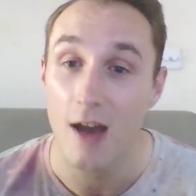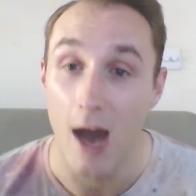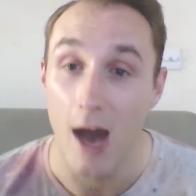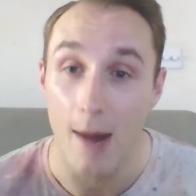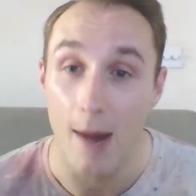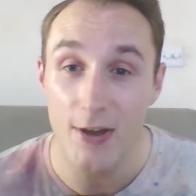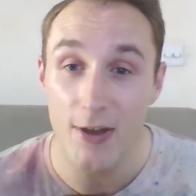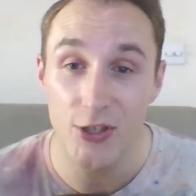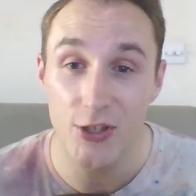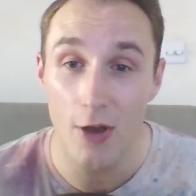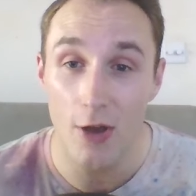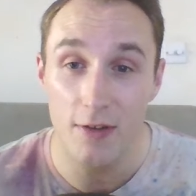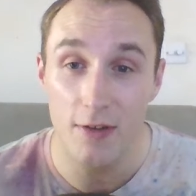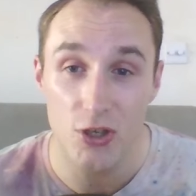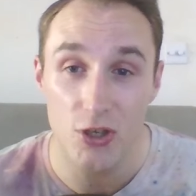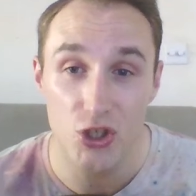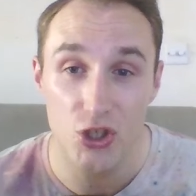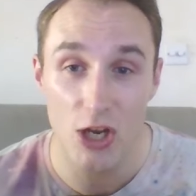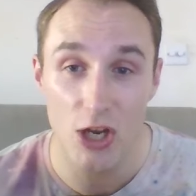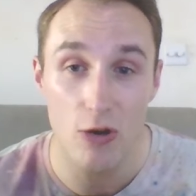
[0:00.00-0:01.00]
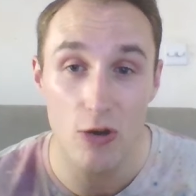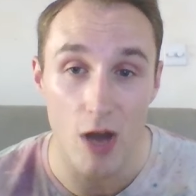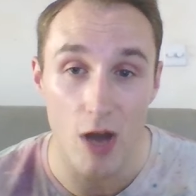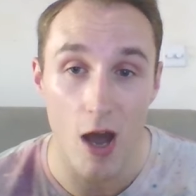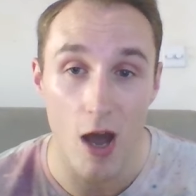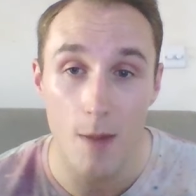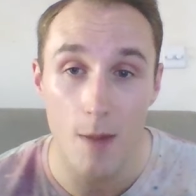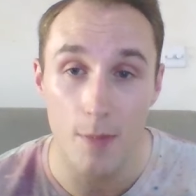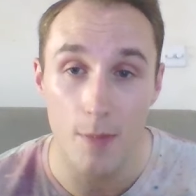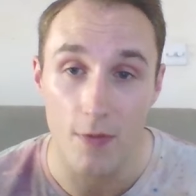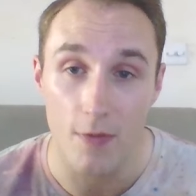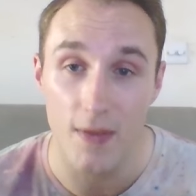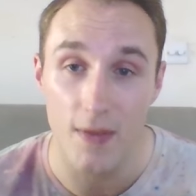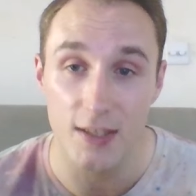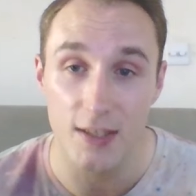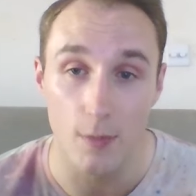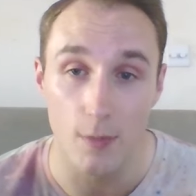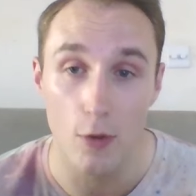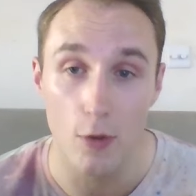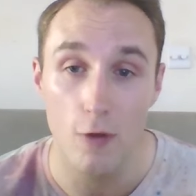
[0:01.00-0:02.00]
I'm actually going to shield up
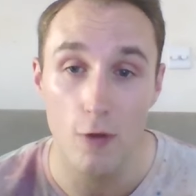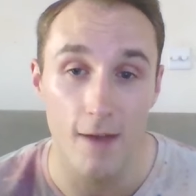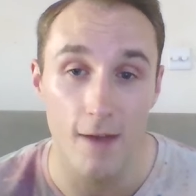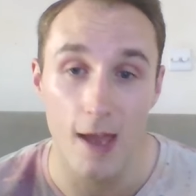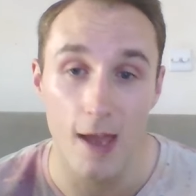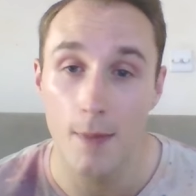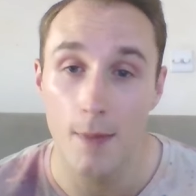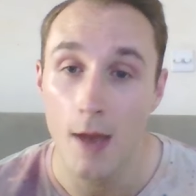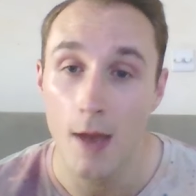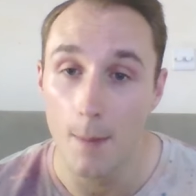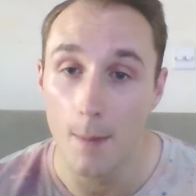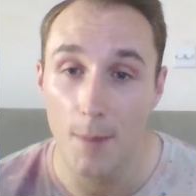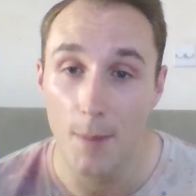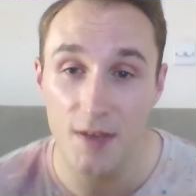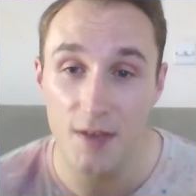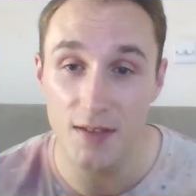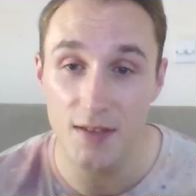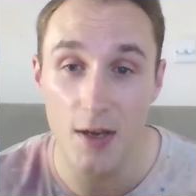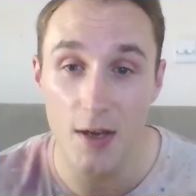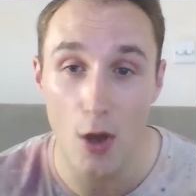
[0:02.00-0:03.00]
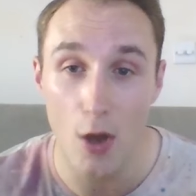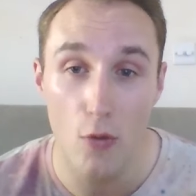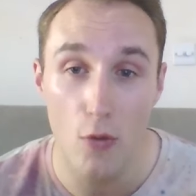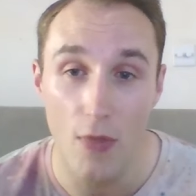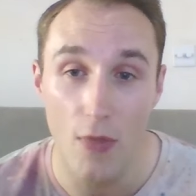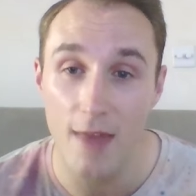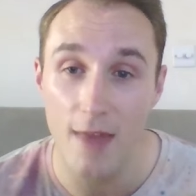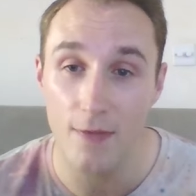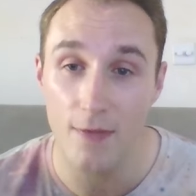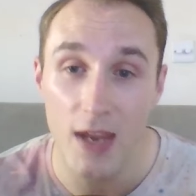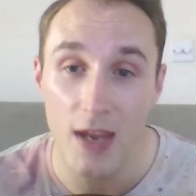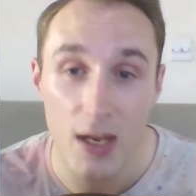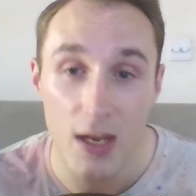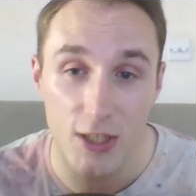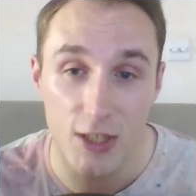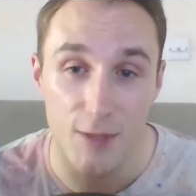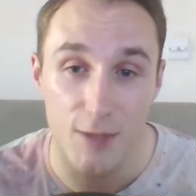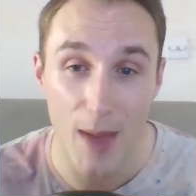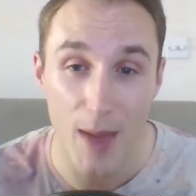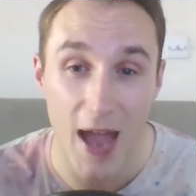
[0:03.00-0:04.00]
this move here, because I know that the
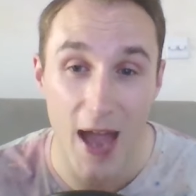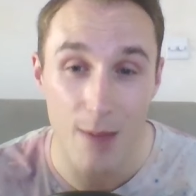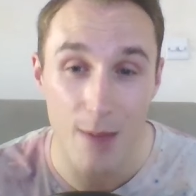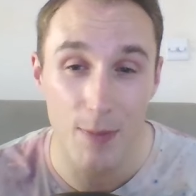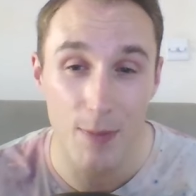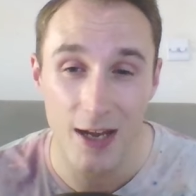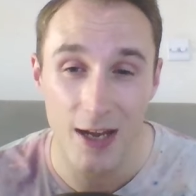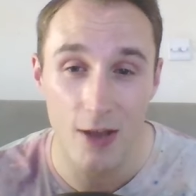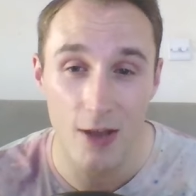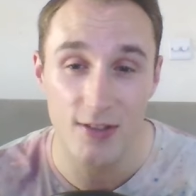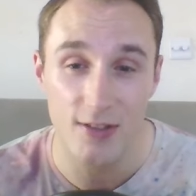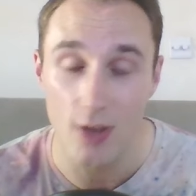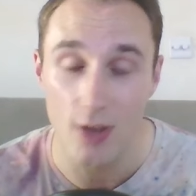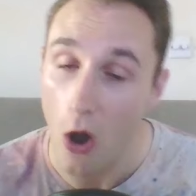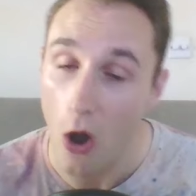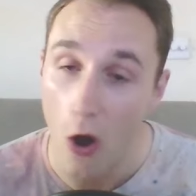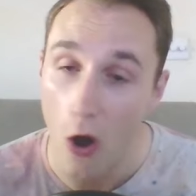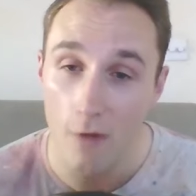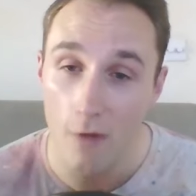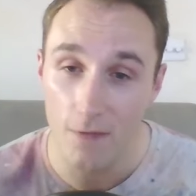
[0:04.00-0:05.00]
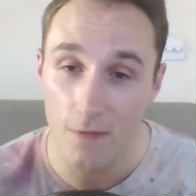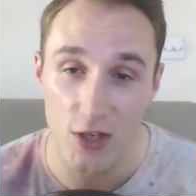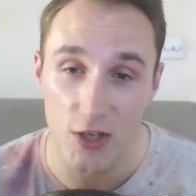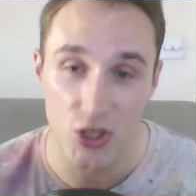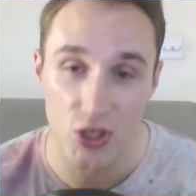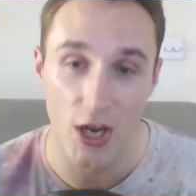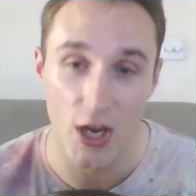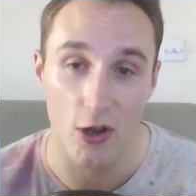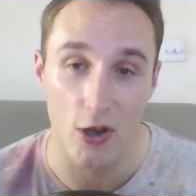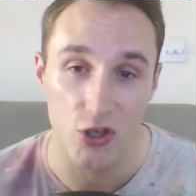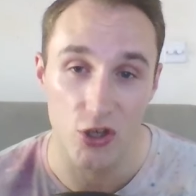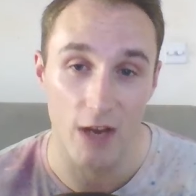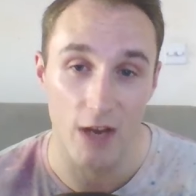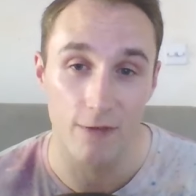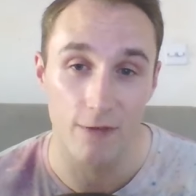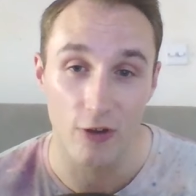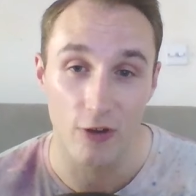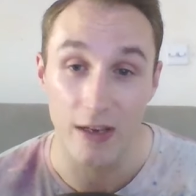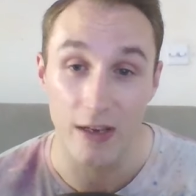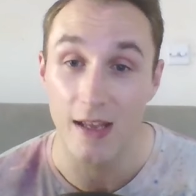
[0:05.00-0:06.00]
spamminess of the Shadow
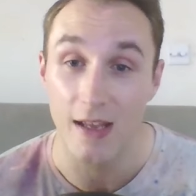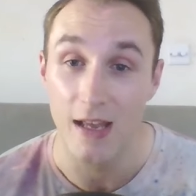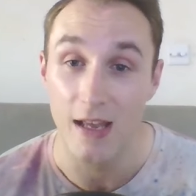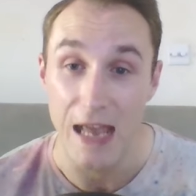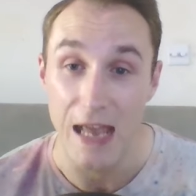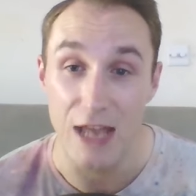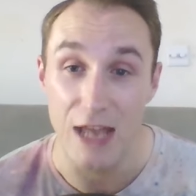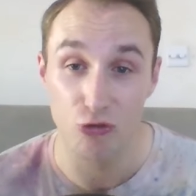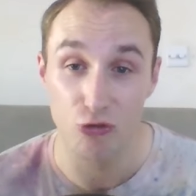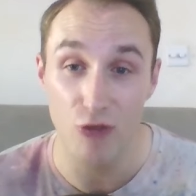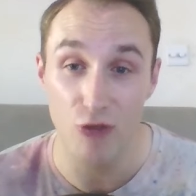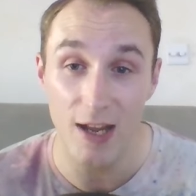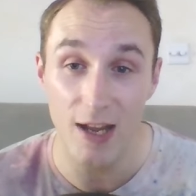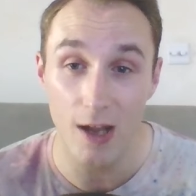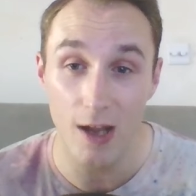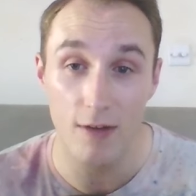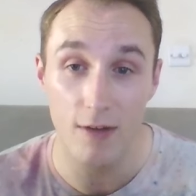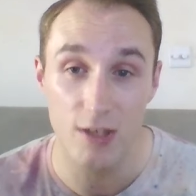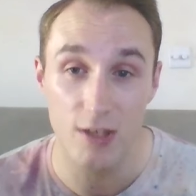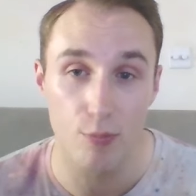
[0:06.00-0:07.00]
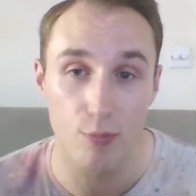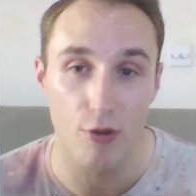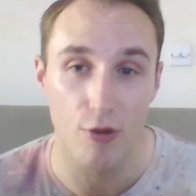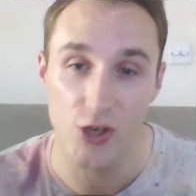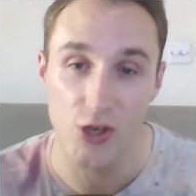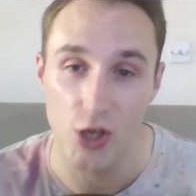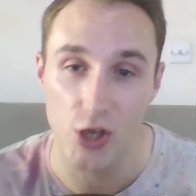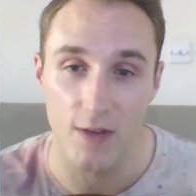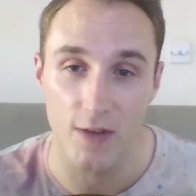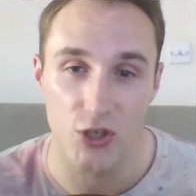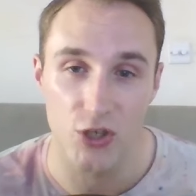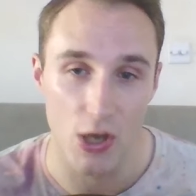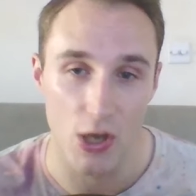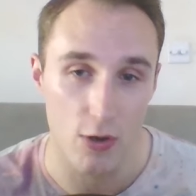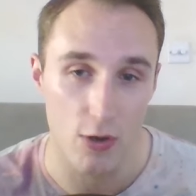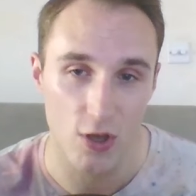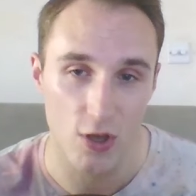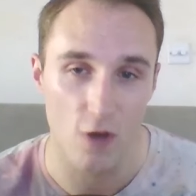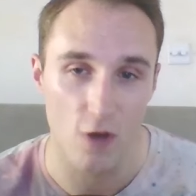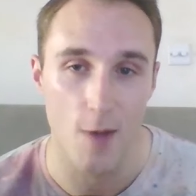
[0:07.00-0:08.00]
Shiftry is really going to pressure the
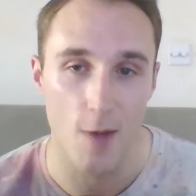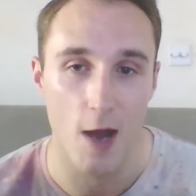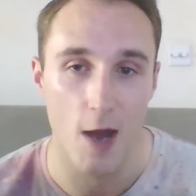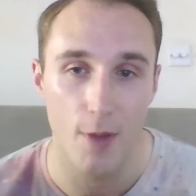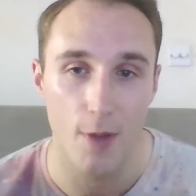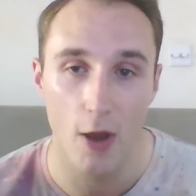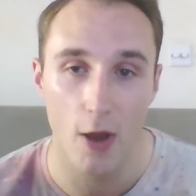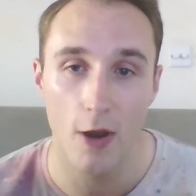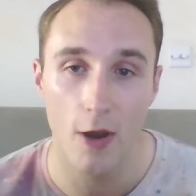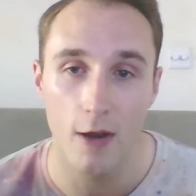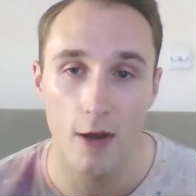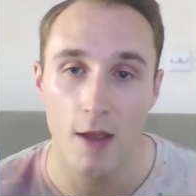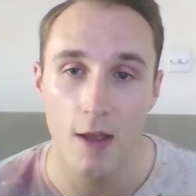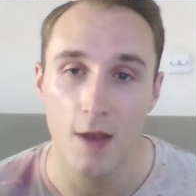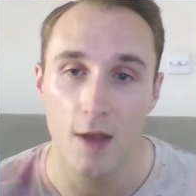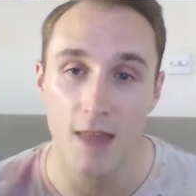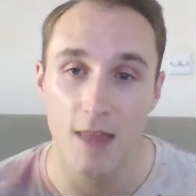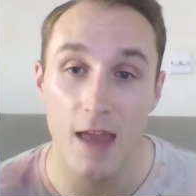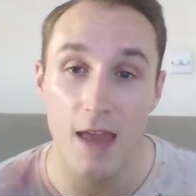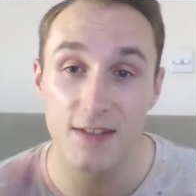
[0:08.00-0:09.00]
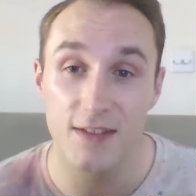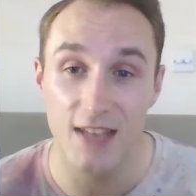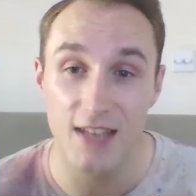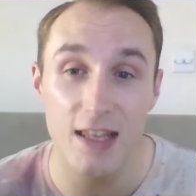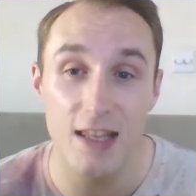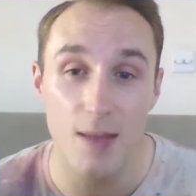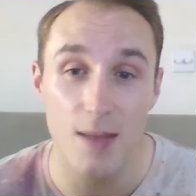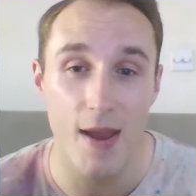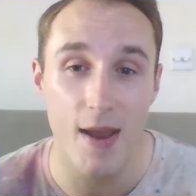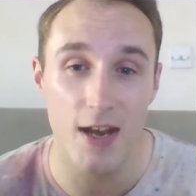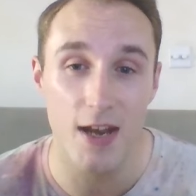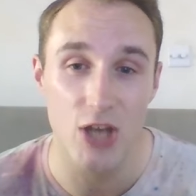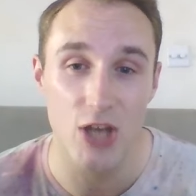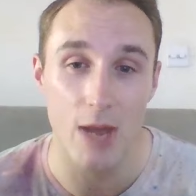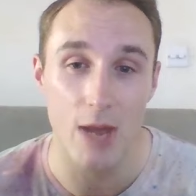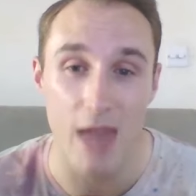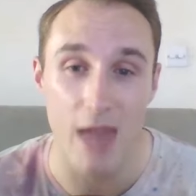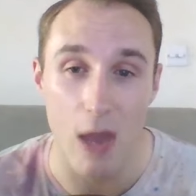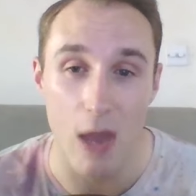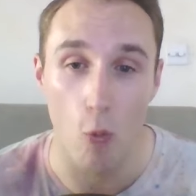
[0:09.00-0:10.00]
shields of my opponent. They've seen the
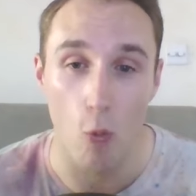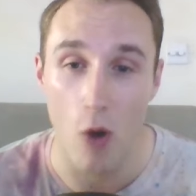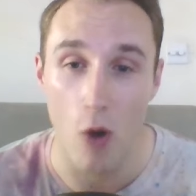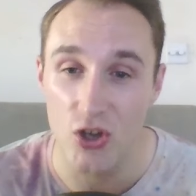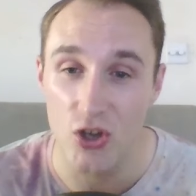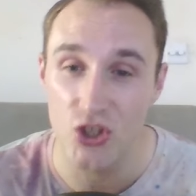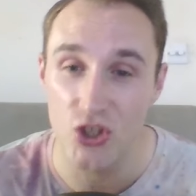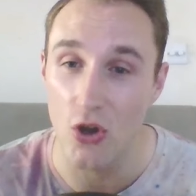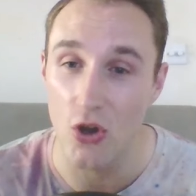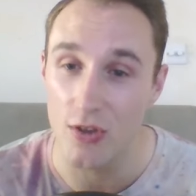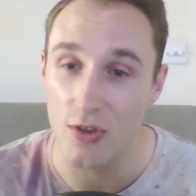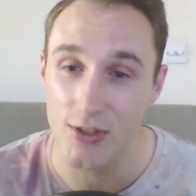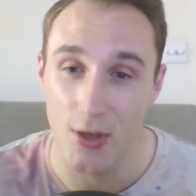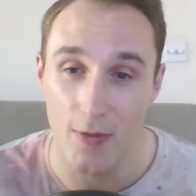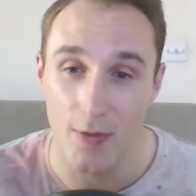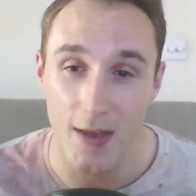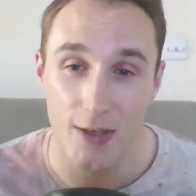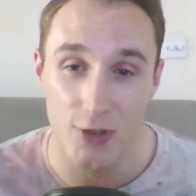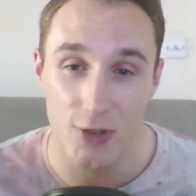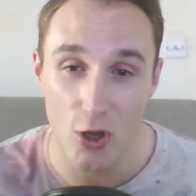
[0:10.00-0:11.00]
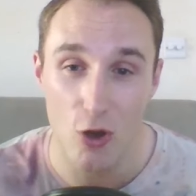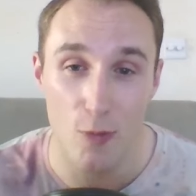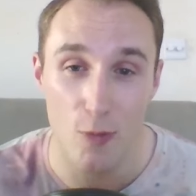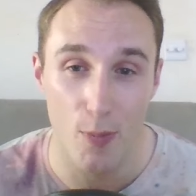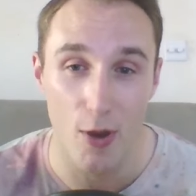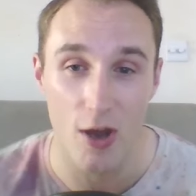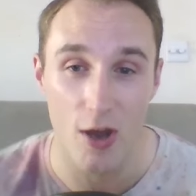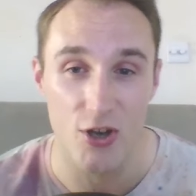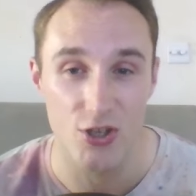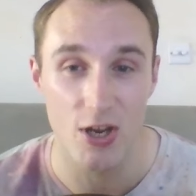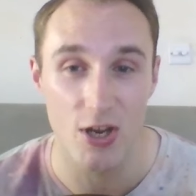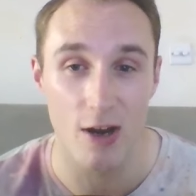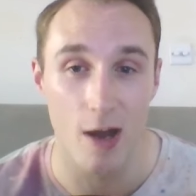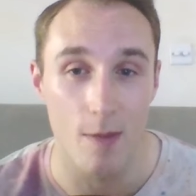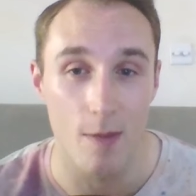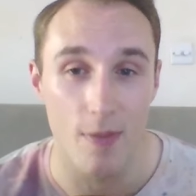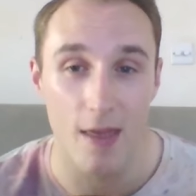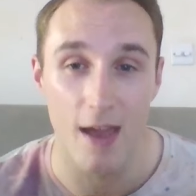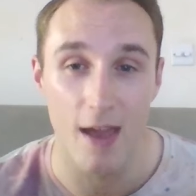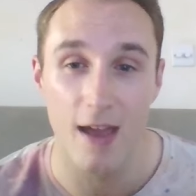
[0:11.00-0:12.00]
Medicham get one-shot, so they do put a shield
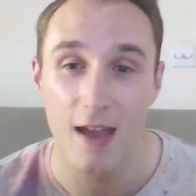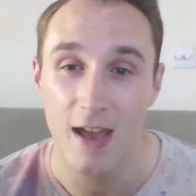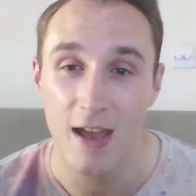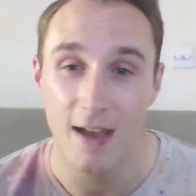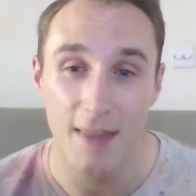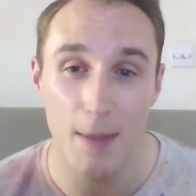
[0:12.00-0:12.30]
up there.